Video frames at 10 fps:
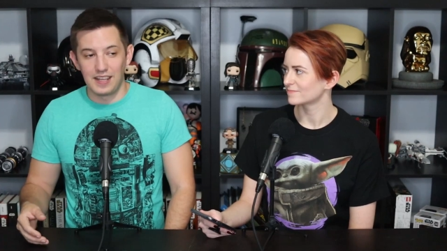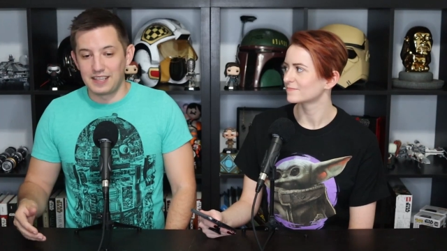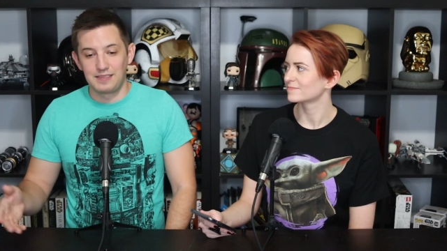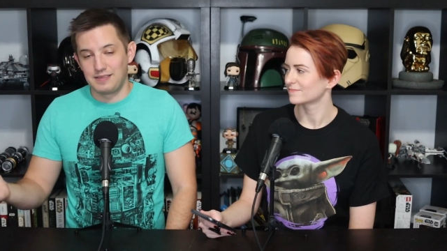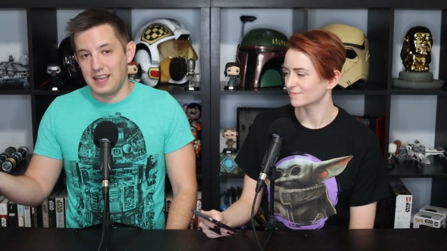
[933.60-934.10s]

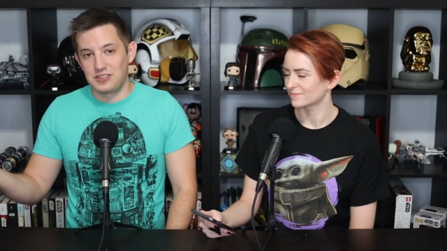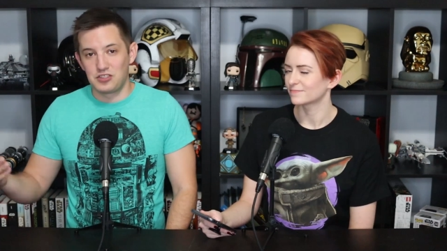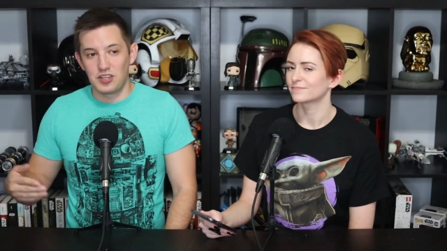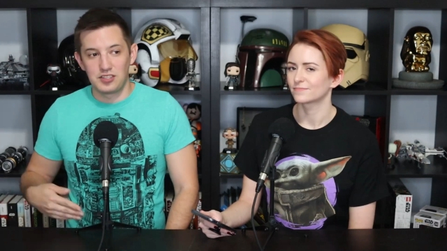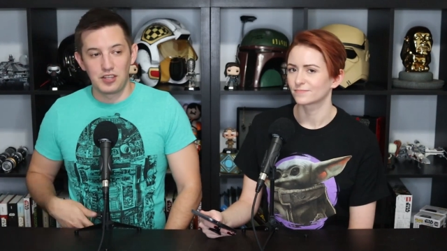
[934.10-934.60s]
Speaker 1: Like, that's
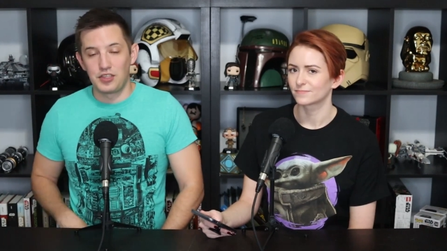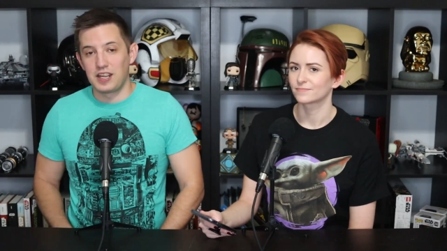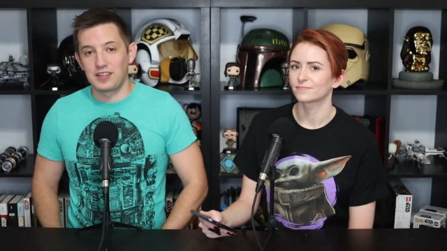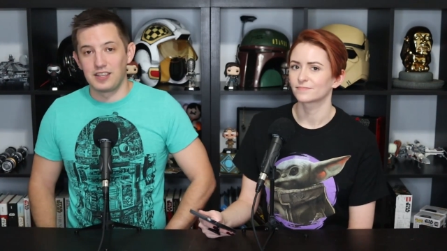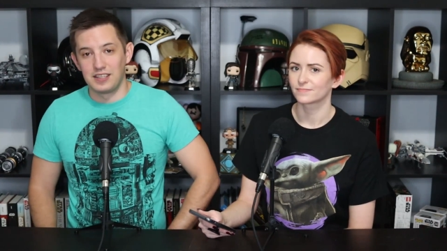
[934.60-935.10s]
just a
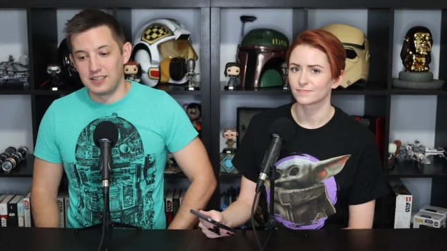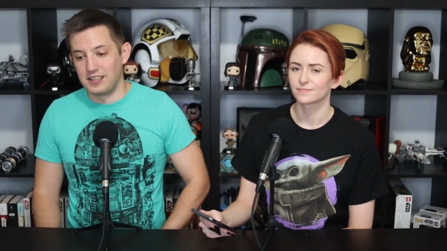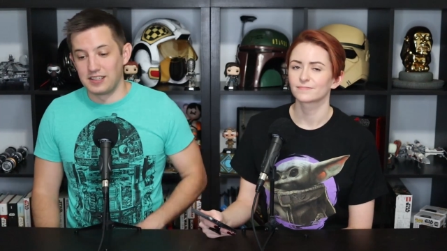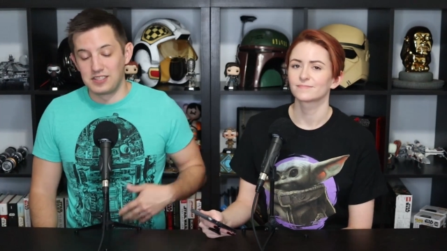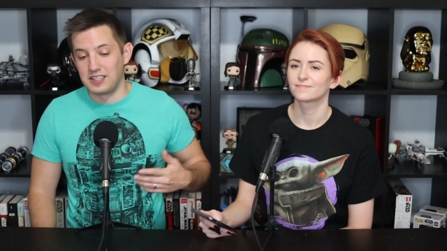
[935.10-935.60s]
thing that
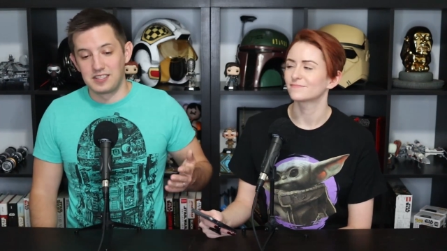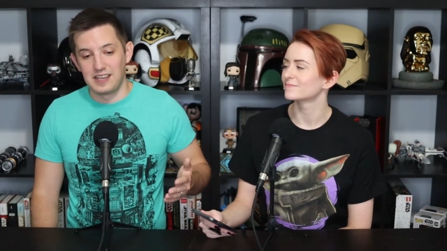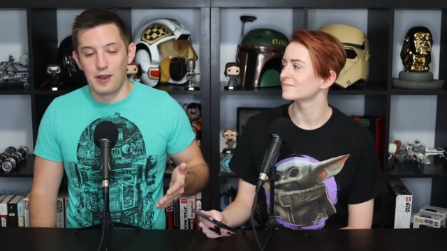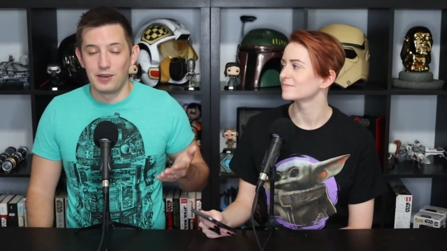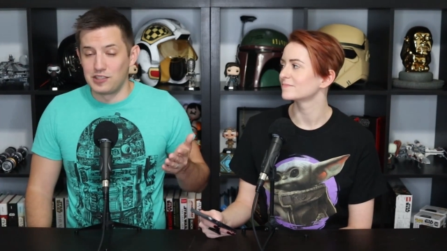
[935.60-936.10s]
it exists
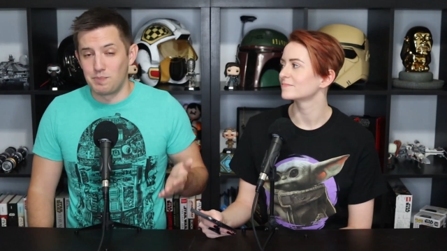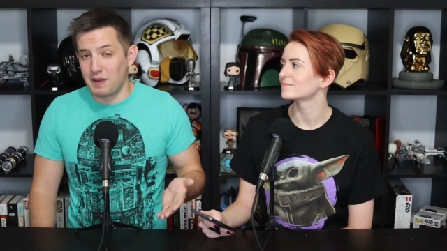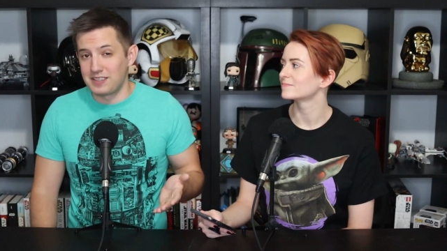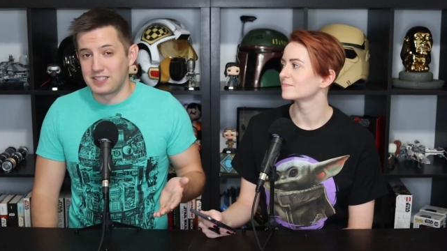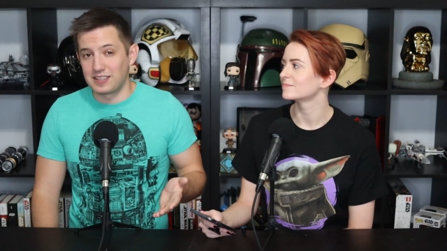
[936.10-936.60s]
now, and it's
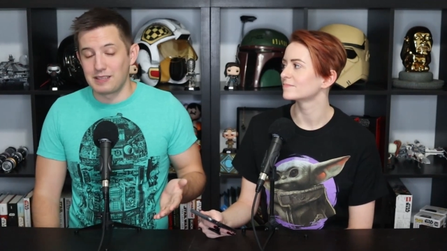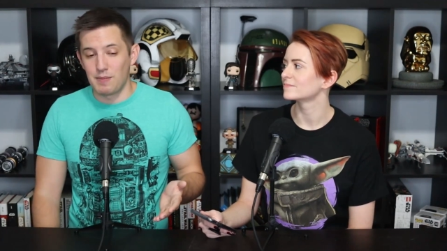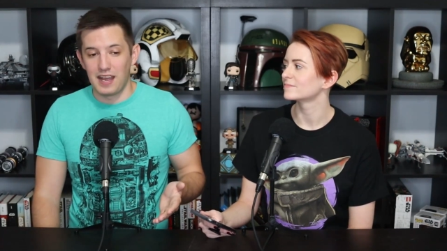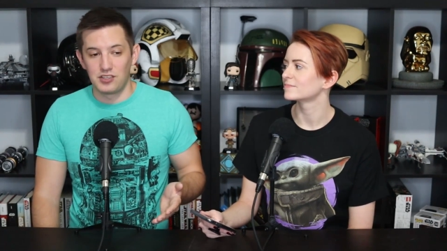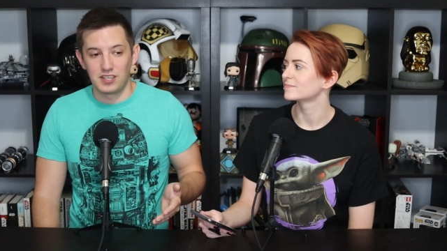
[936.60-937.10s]
basically
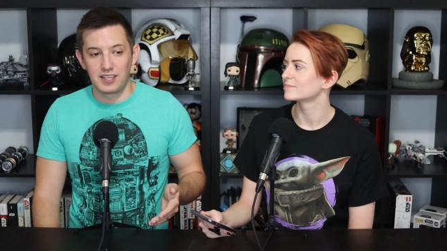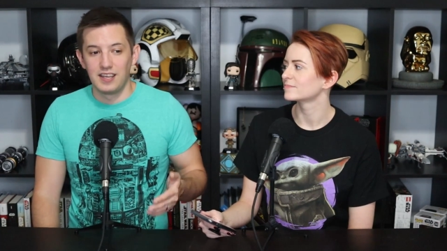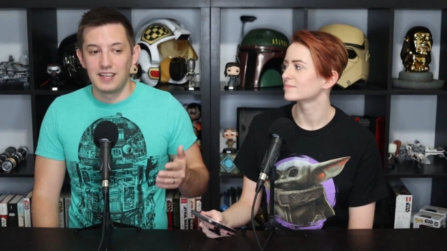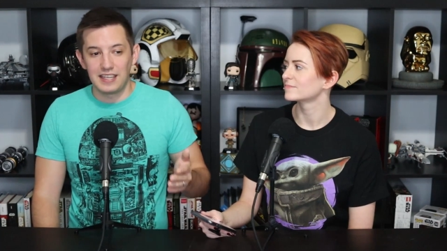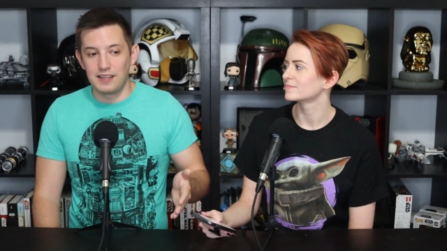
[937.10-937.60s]
magic.
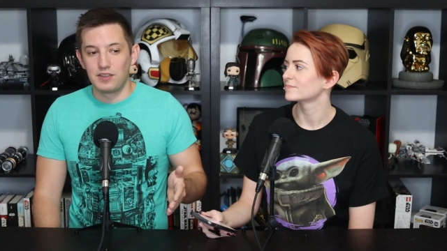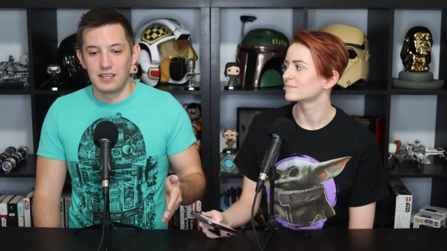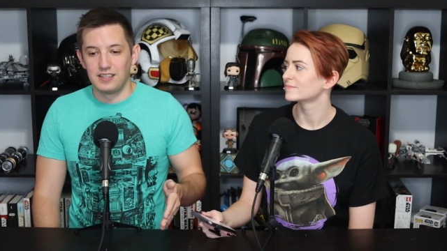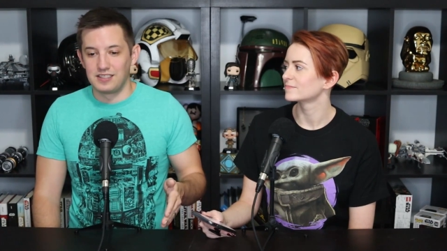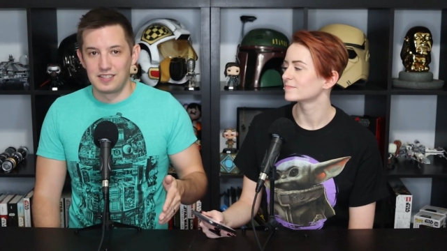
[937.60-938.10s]
Even
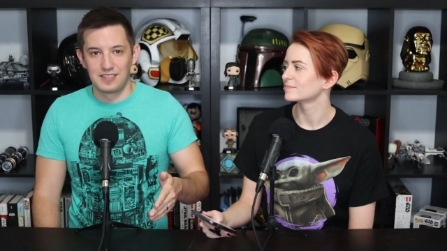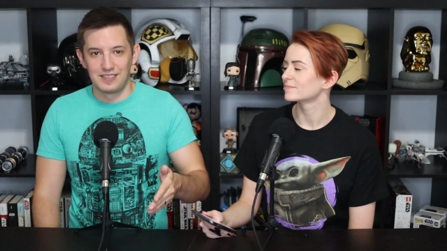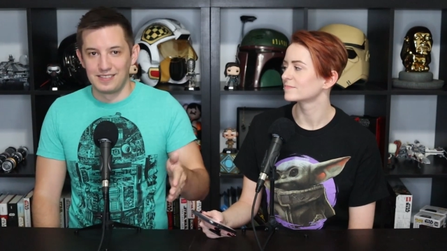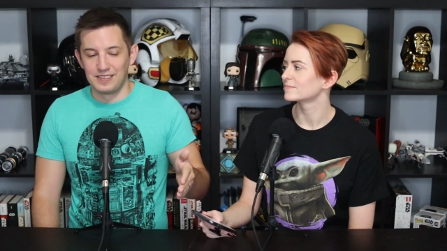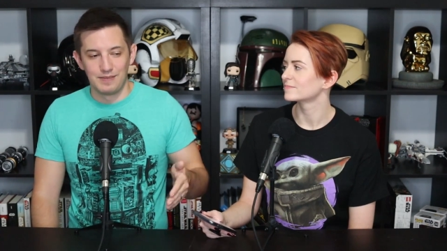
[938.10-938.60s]
in
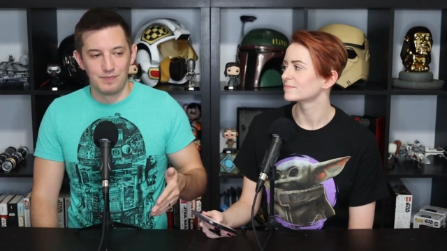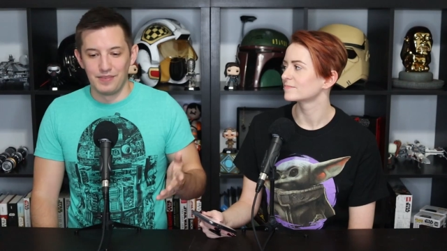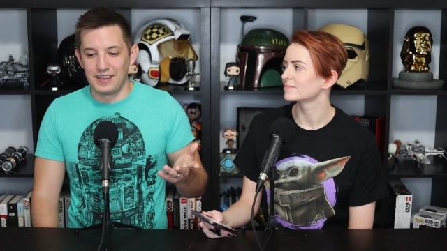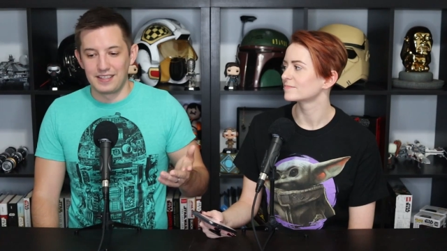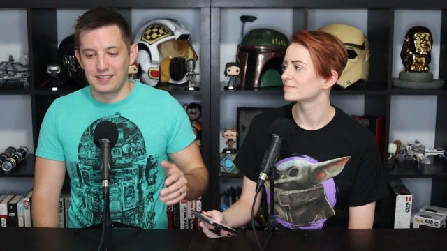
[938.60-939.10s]
its,
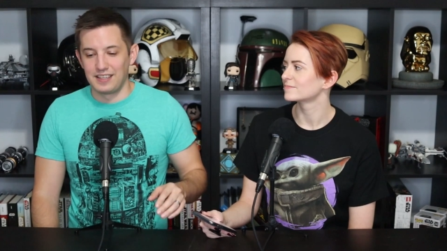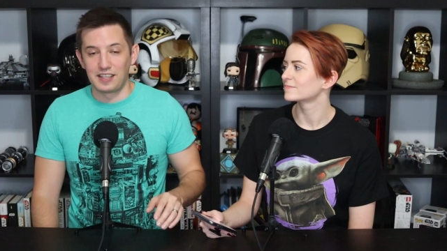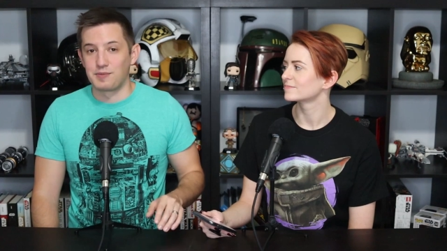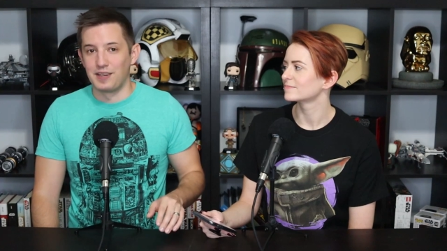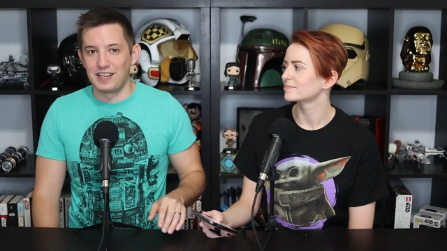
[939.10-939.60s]
like,
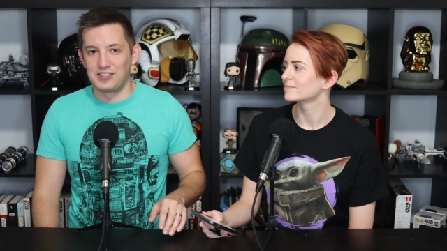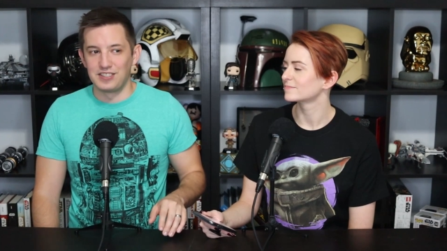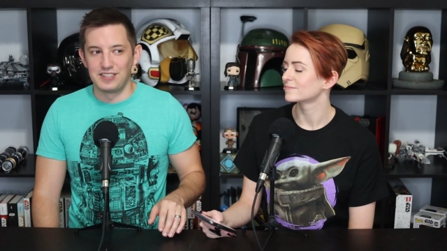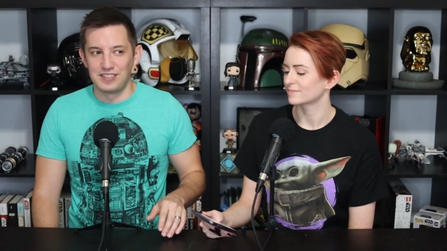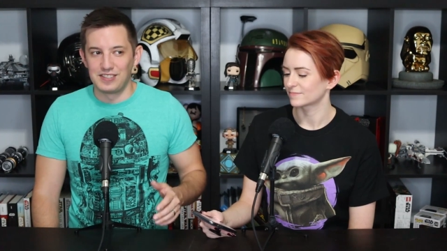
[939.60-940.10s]

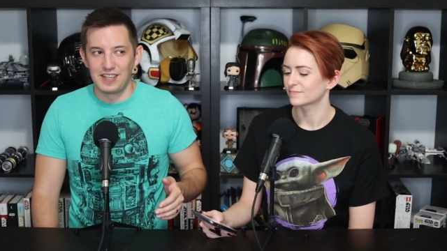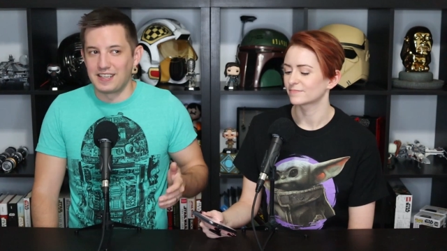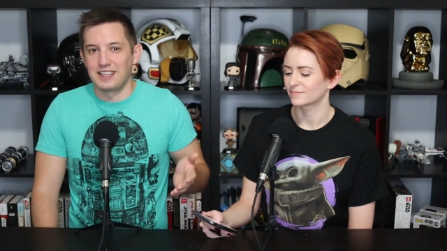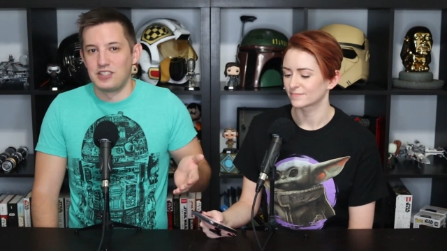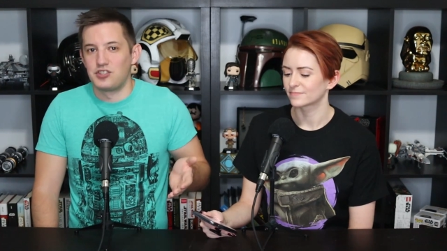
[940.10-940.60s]
explanations, it's
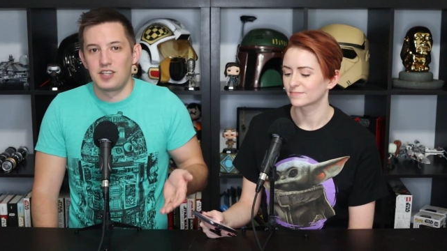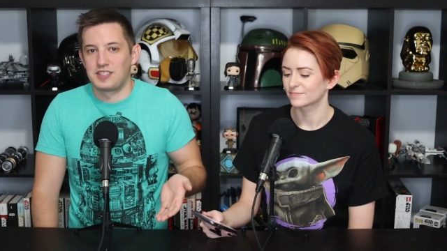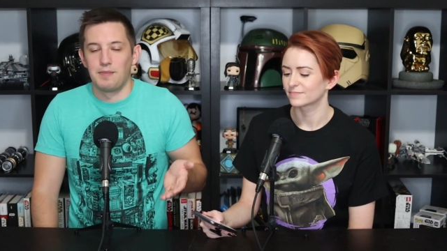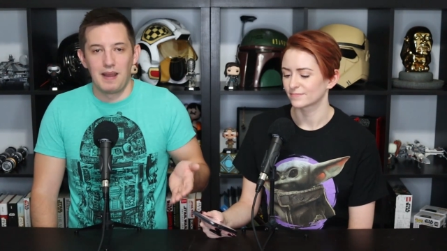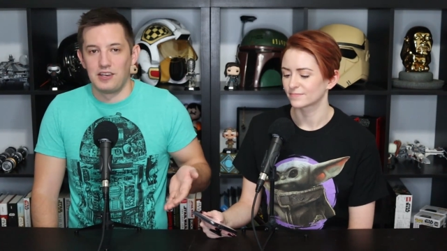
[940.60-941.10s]
like, it's
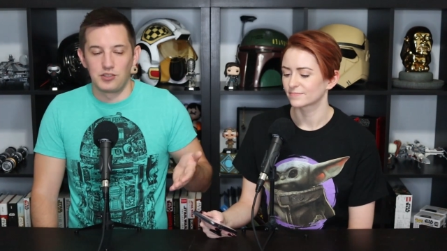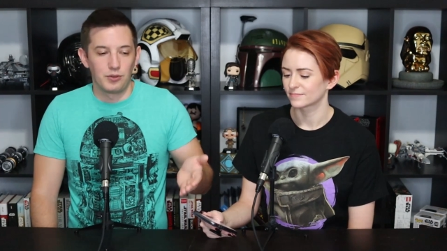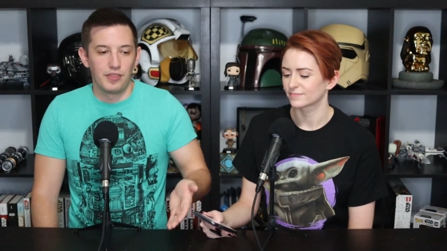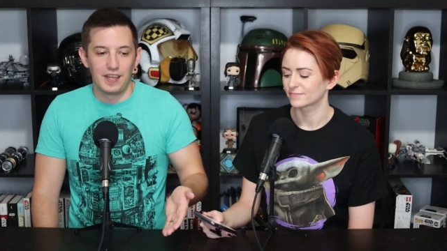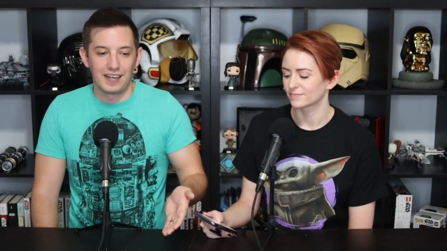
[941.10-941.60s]
just a
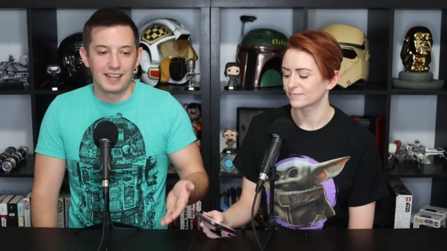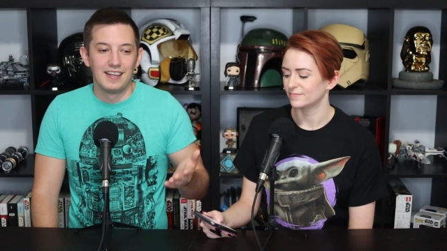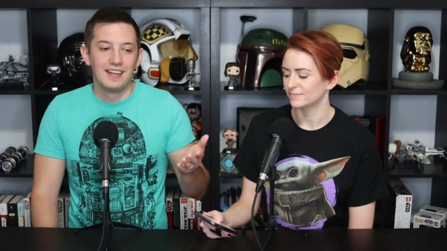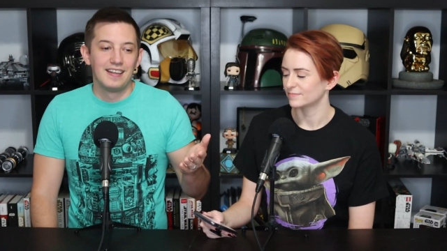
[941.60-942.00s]
magical thing.